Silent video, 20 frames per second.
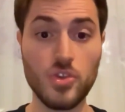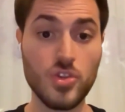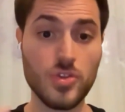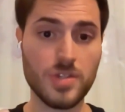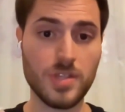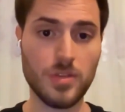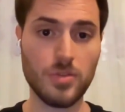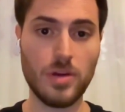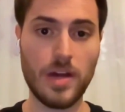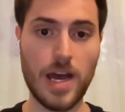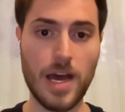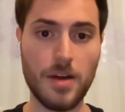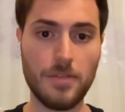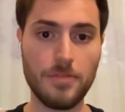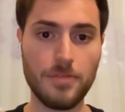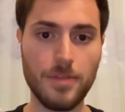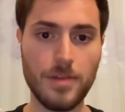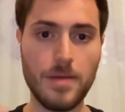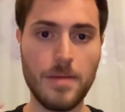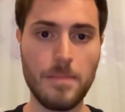You just need to have
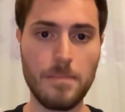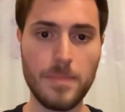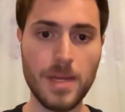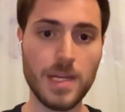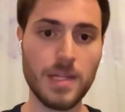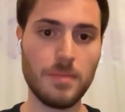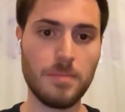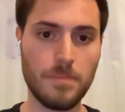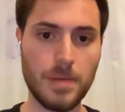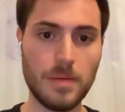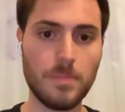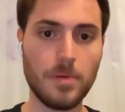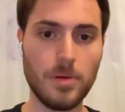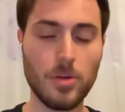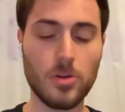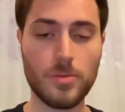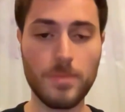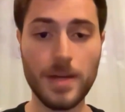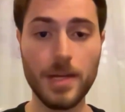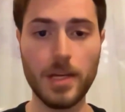many
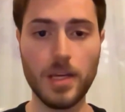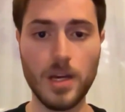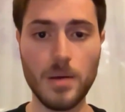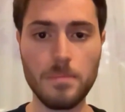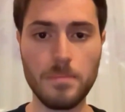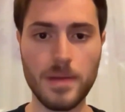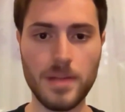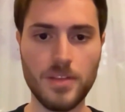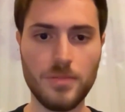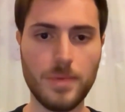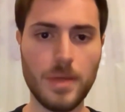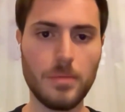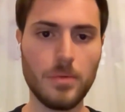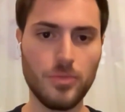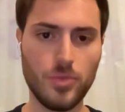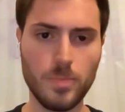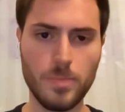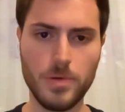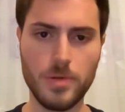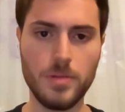people or many companies be able
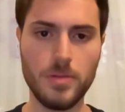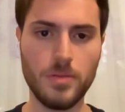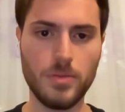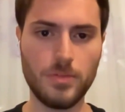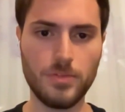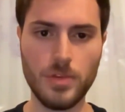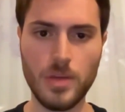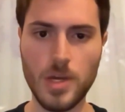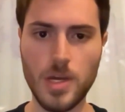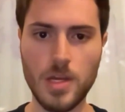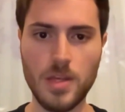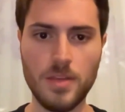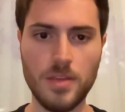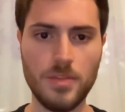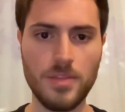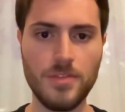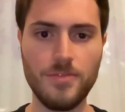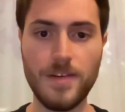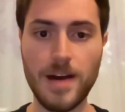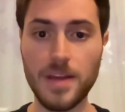to produce
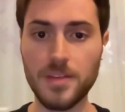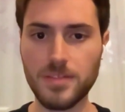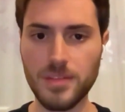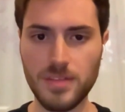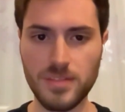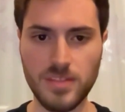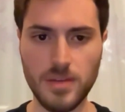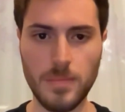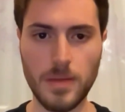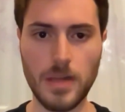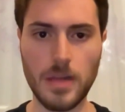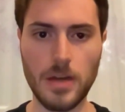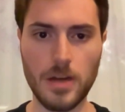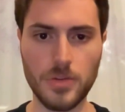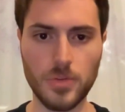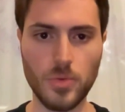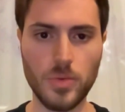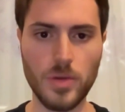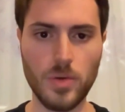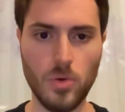devices
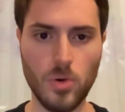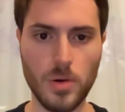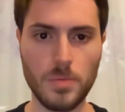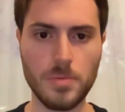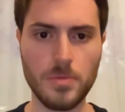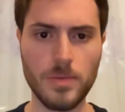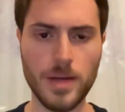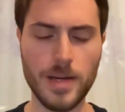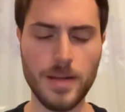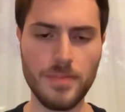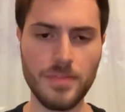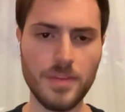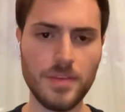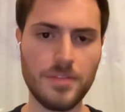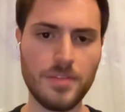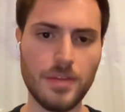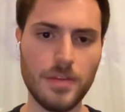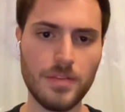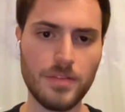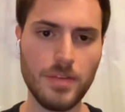similar to the orb, right? And
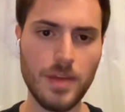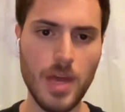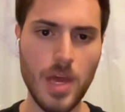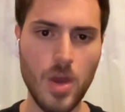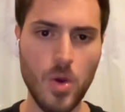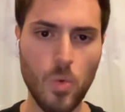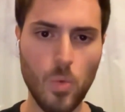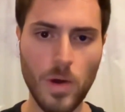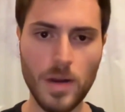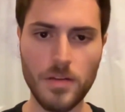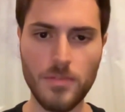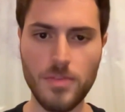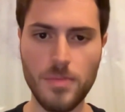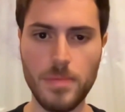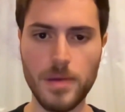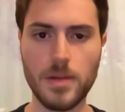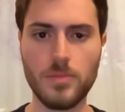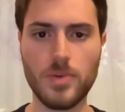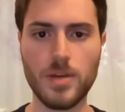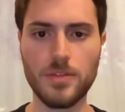this is one of the
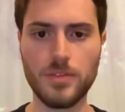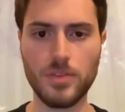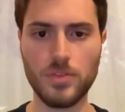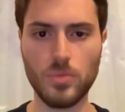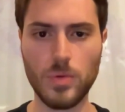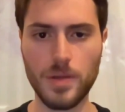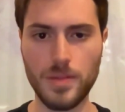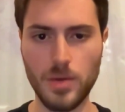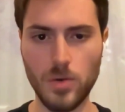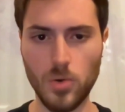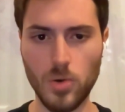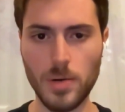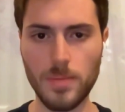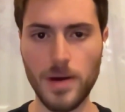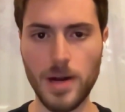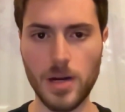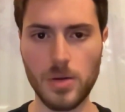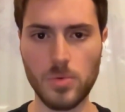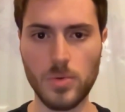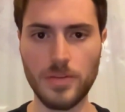big reasons why the orb
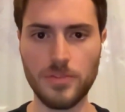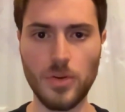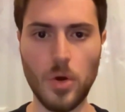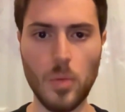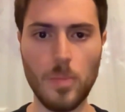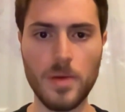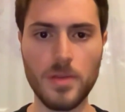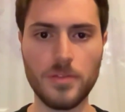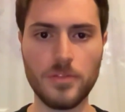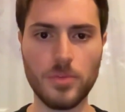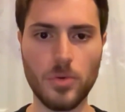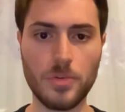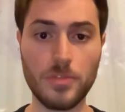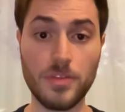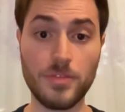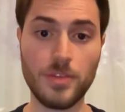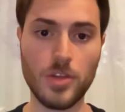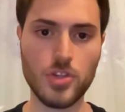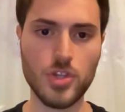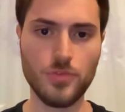hardware is open
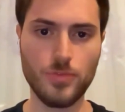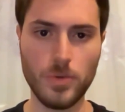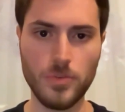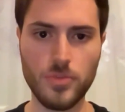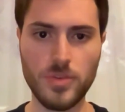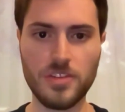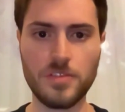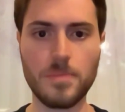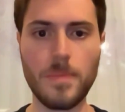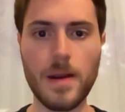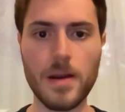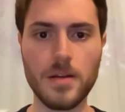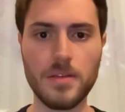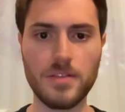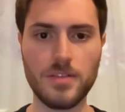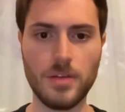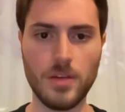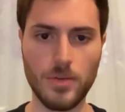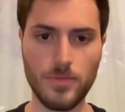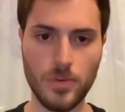source. It's not just for
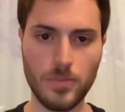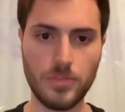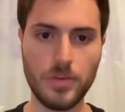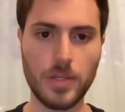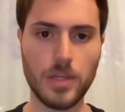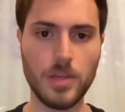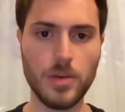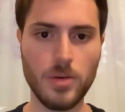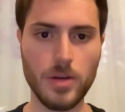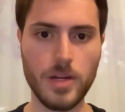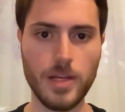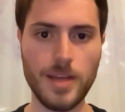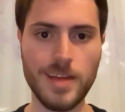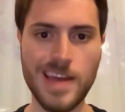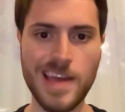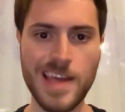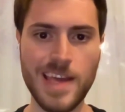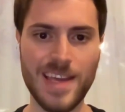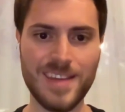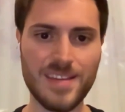transparency or for
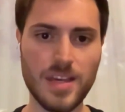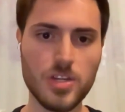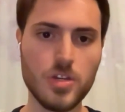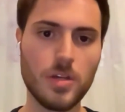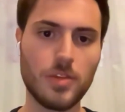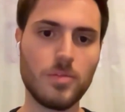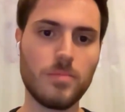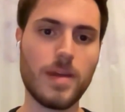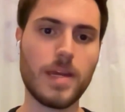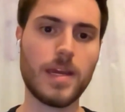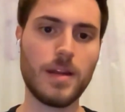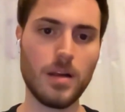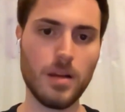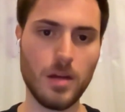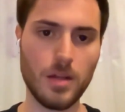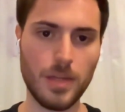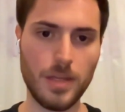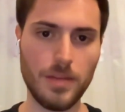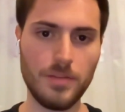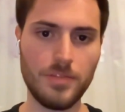security. It's actually to make it a
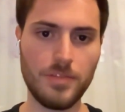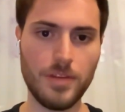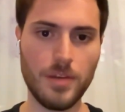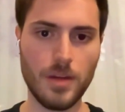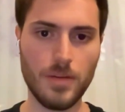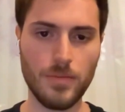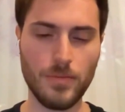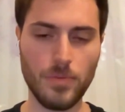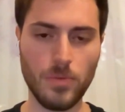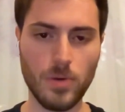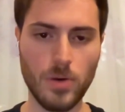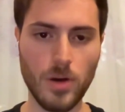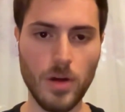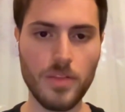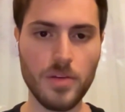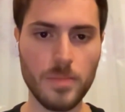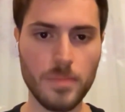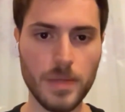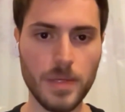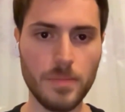lot easier for
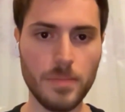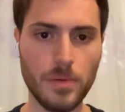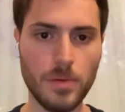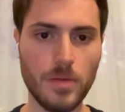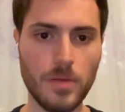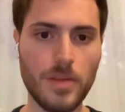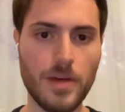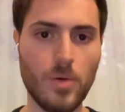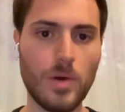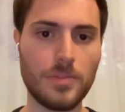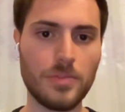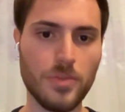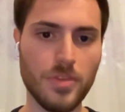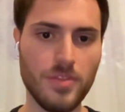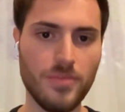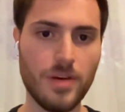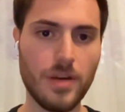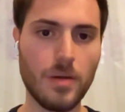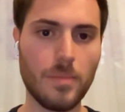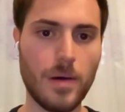other people that want to
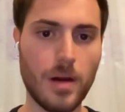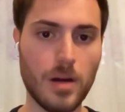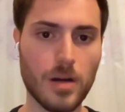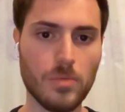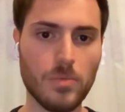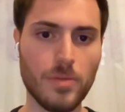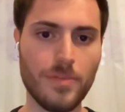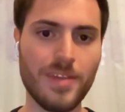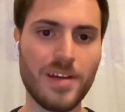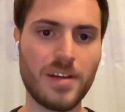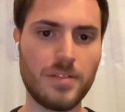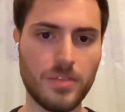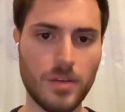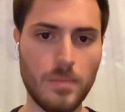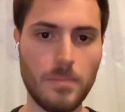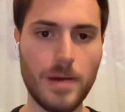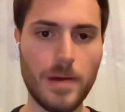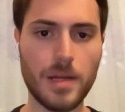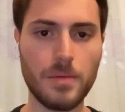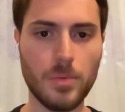develop hardware that is
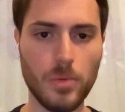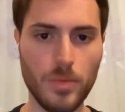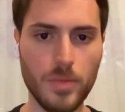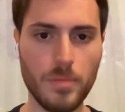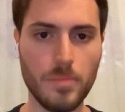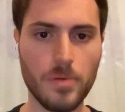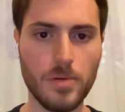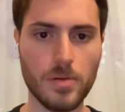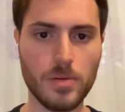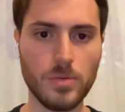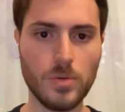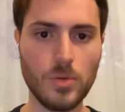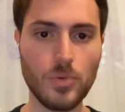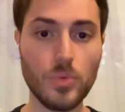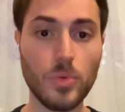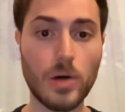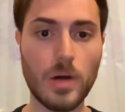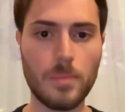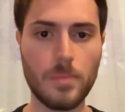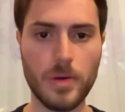compatible with the protocol
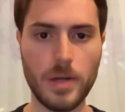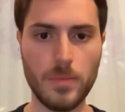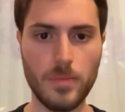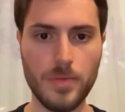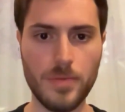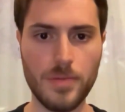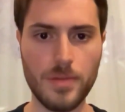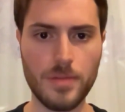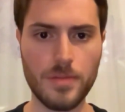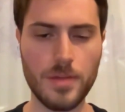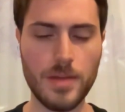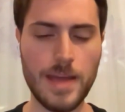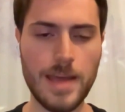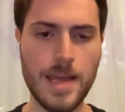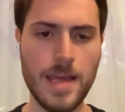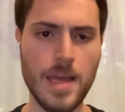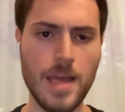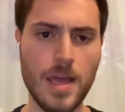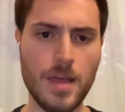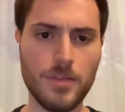to operate with it.
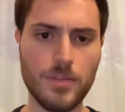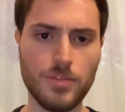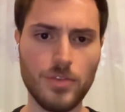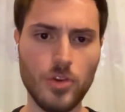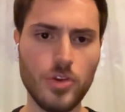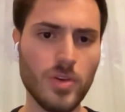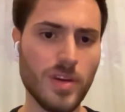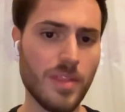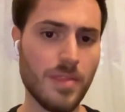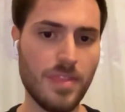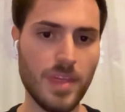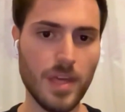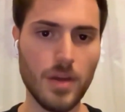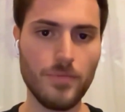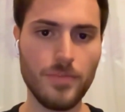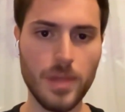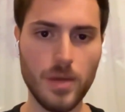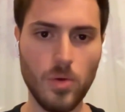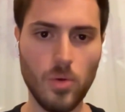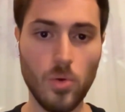And so you can think
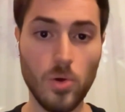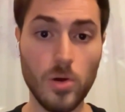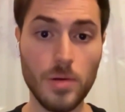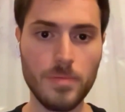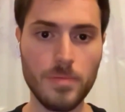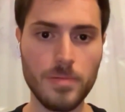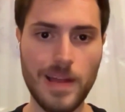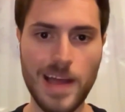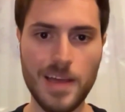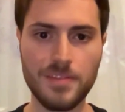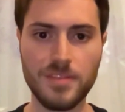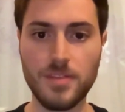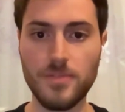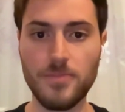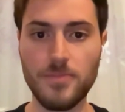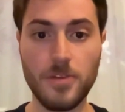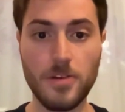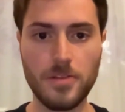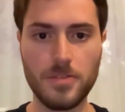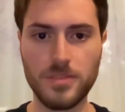of the orb as
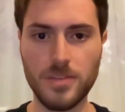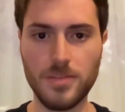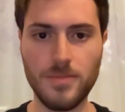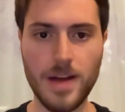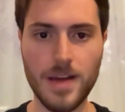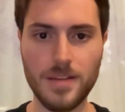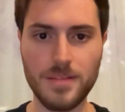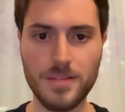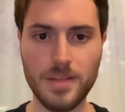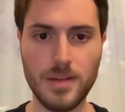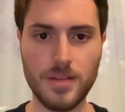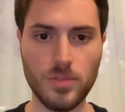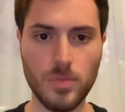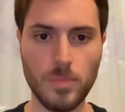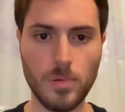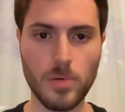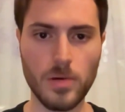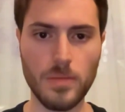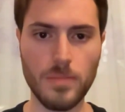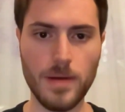the first device that is
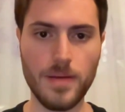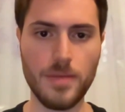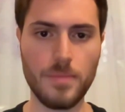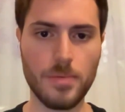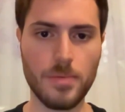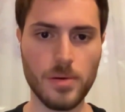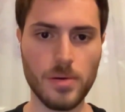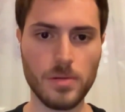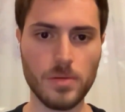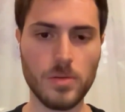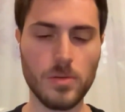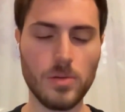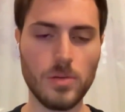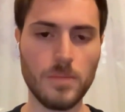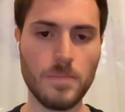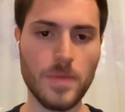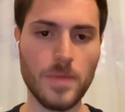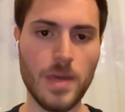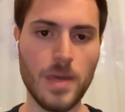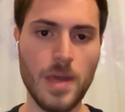supported by the
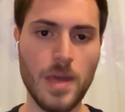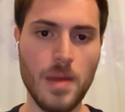protocol.